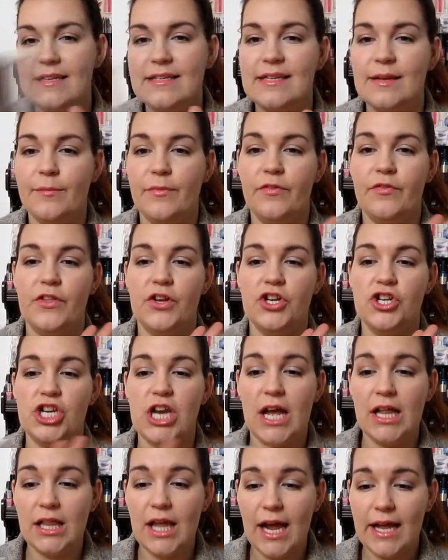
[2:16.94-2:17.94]
some of the
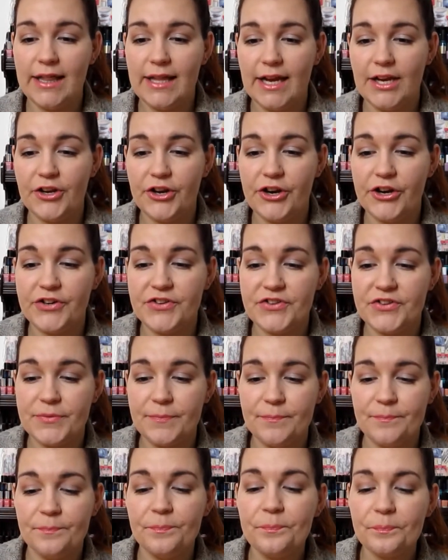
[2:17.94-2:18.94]
gel
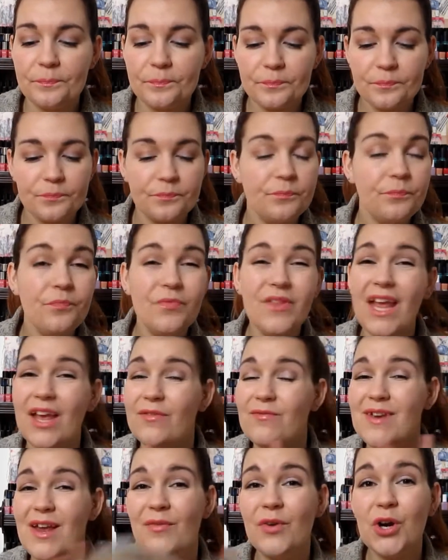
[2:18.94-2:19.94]
eyeliners.
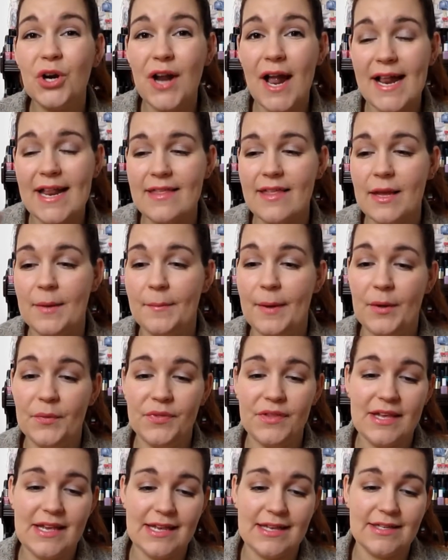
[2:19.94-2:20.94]
I've never heard anything
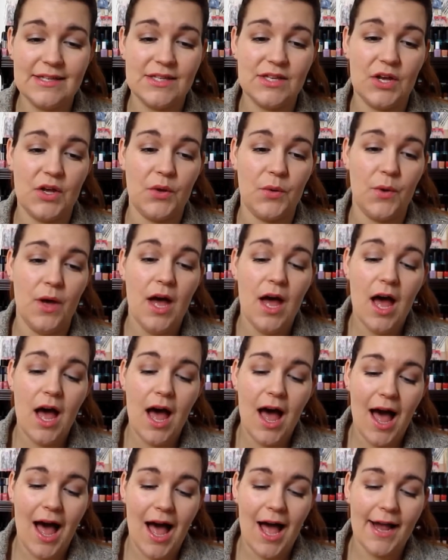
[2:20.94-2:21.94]
about these, so
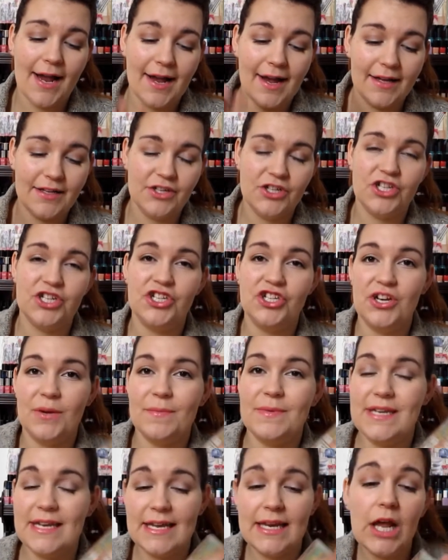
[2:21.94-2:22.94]
I kind of just
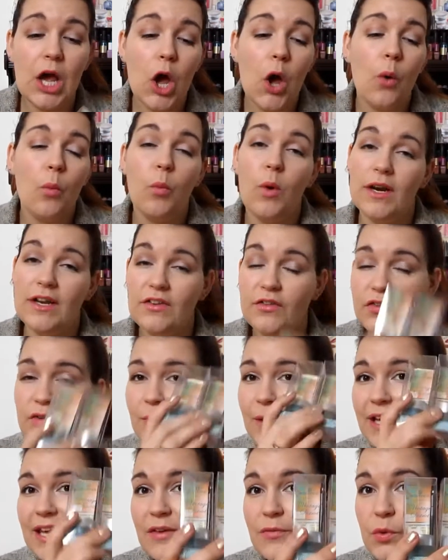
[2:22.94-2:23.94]
jumped in. One is for
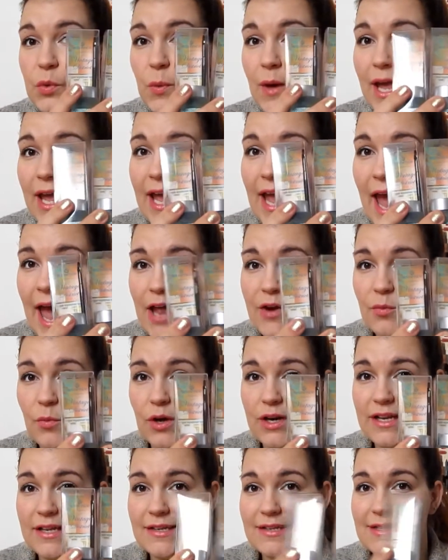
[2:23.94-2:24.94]
my giveaway and
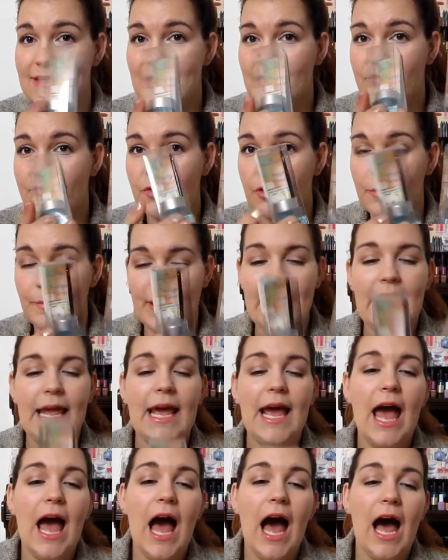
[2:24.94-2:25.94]
one is for
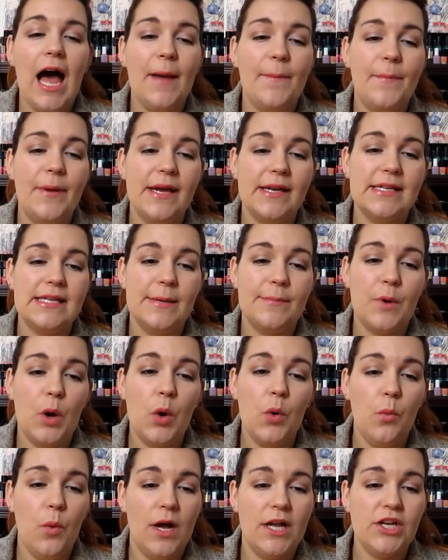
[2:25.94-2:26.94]
me. I picked up
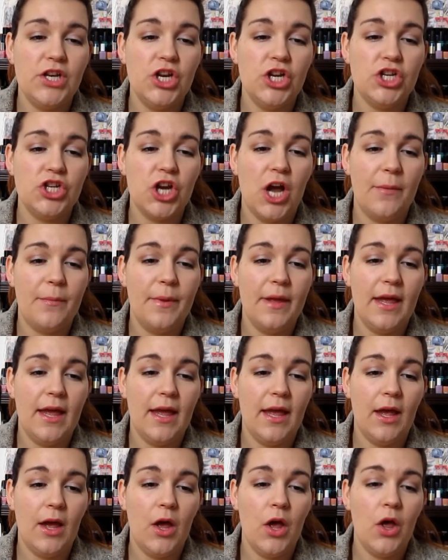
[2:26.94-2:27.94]
01
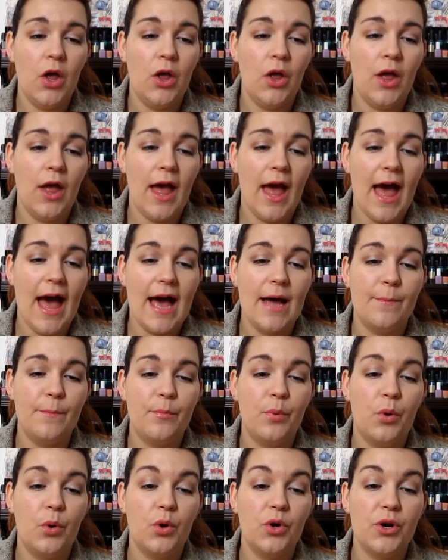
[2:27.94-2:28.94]
shopping at
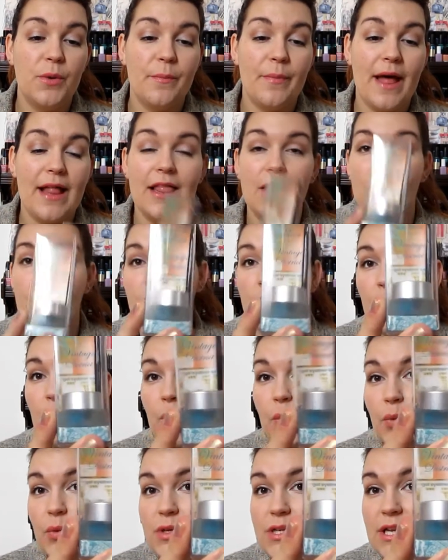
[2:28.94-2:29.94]
Portobello
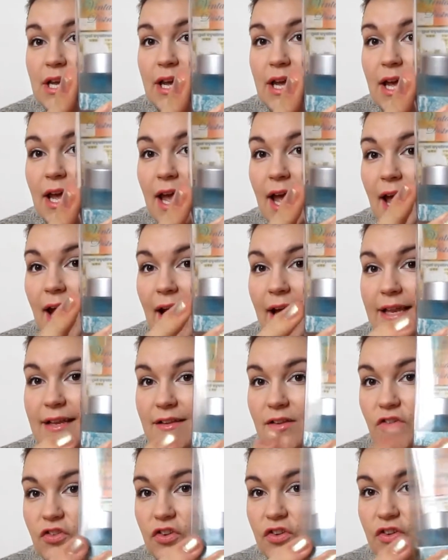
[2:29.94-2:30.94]
Road and
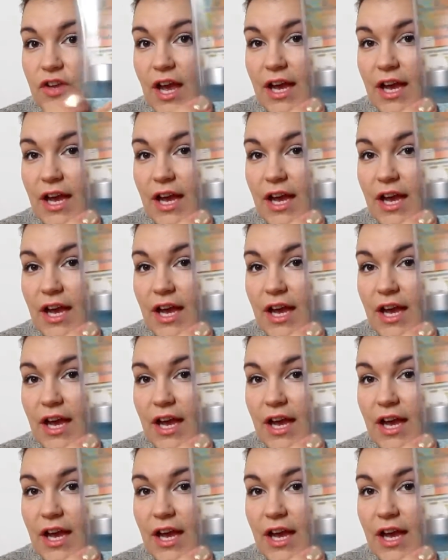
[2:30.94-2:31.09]
it's just